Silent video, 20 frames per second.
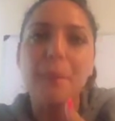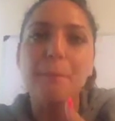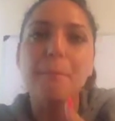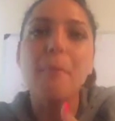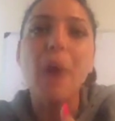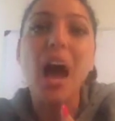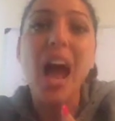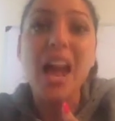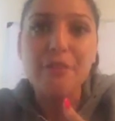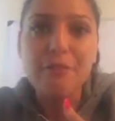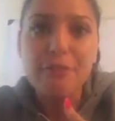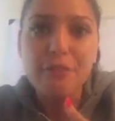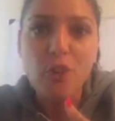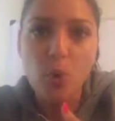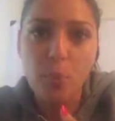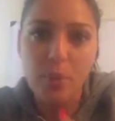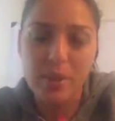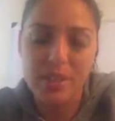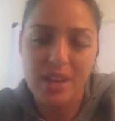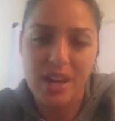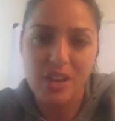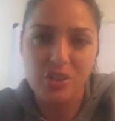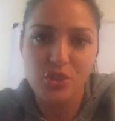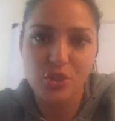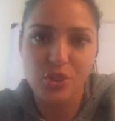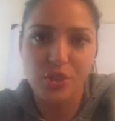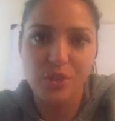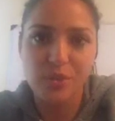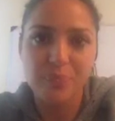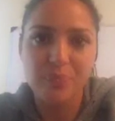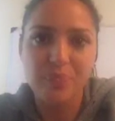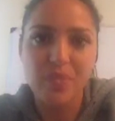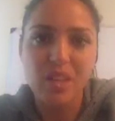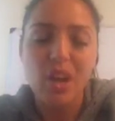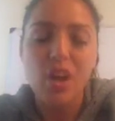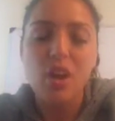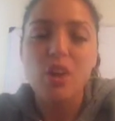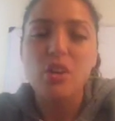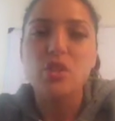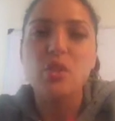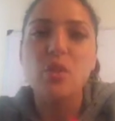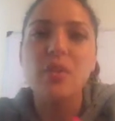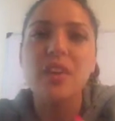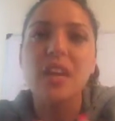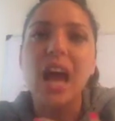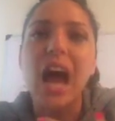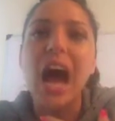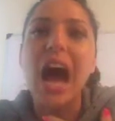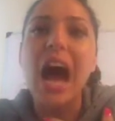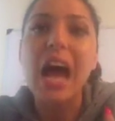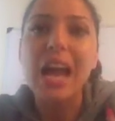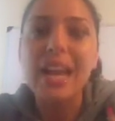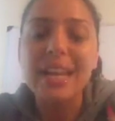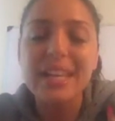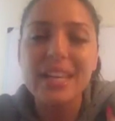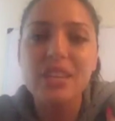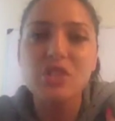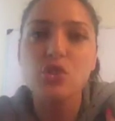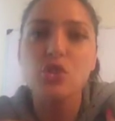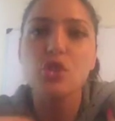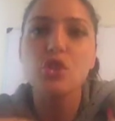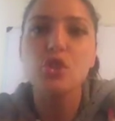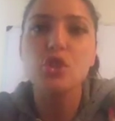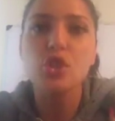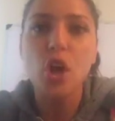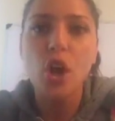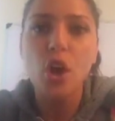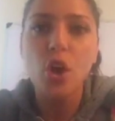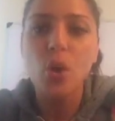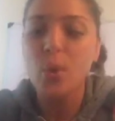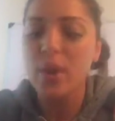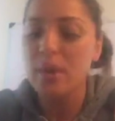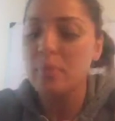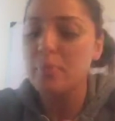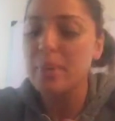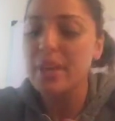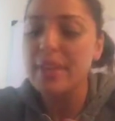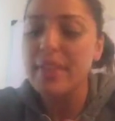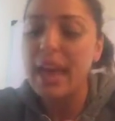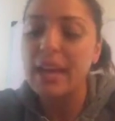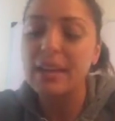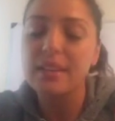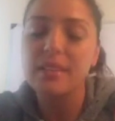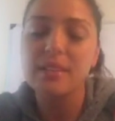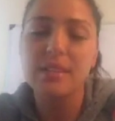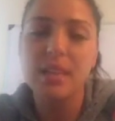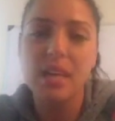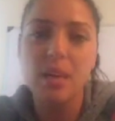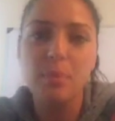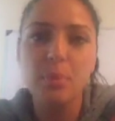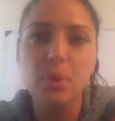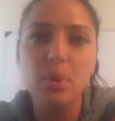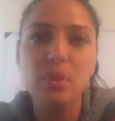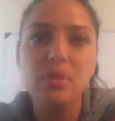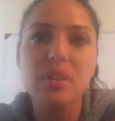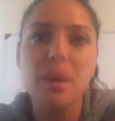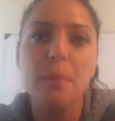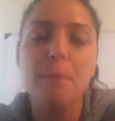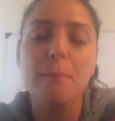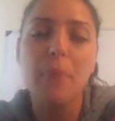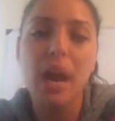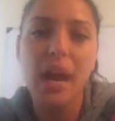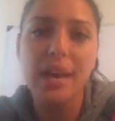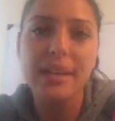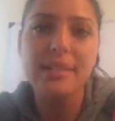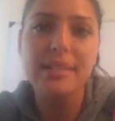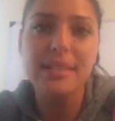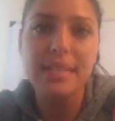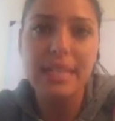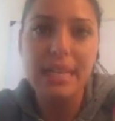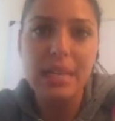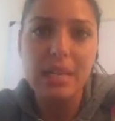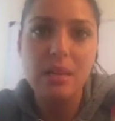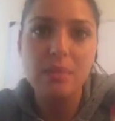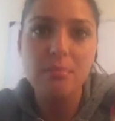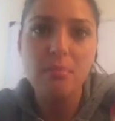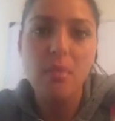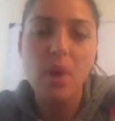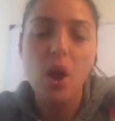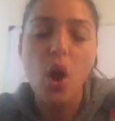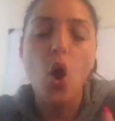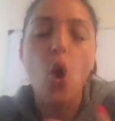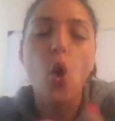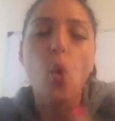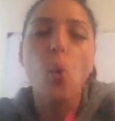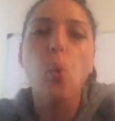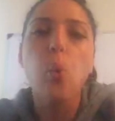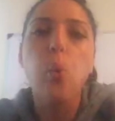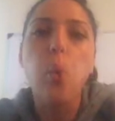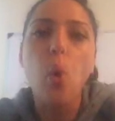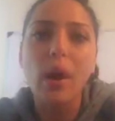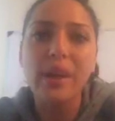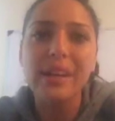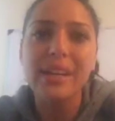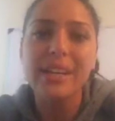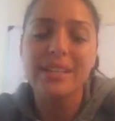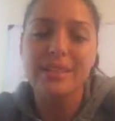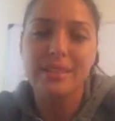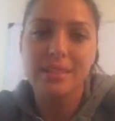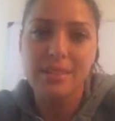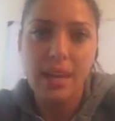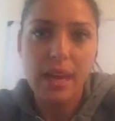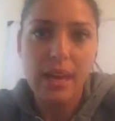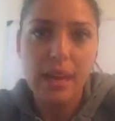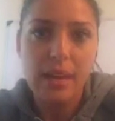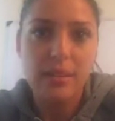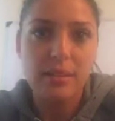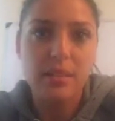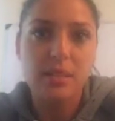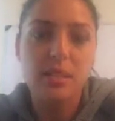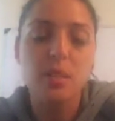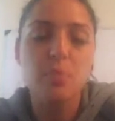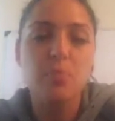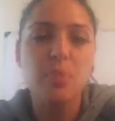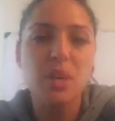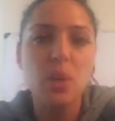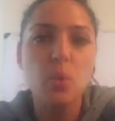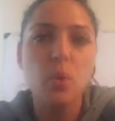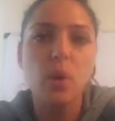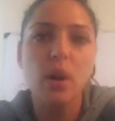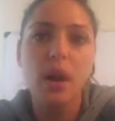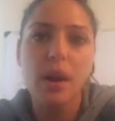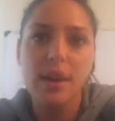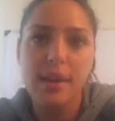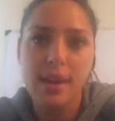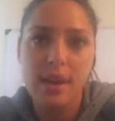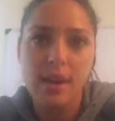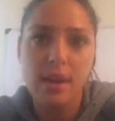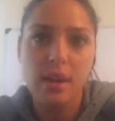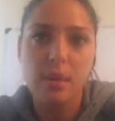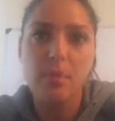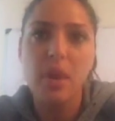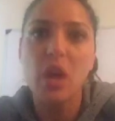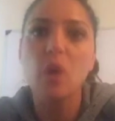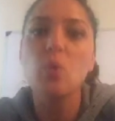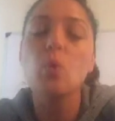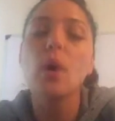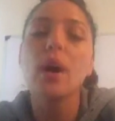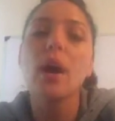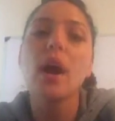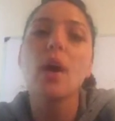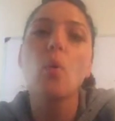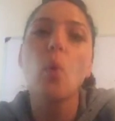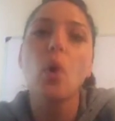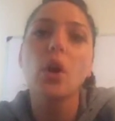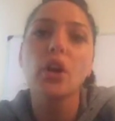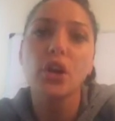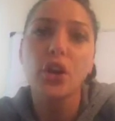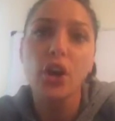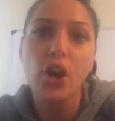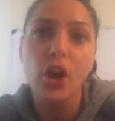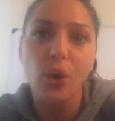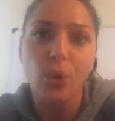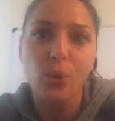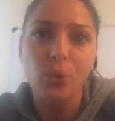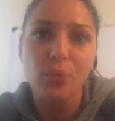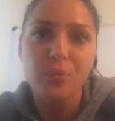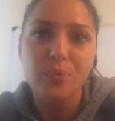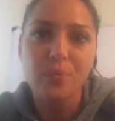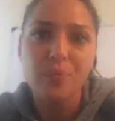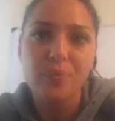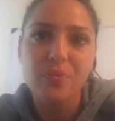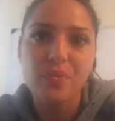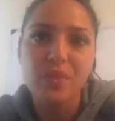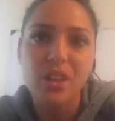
being my full potential so then I can show and be that example to my team what it takes to be where I am and where I want to go.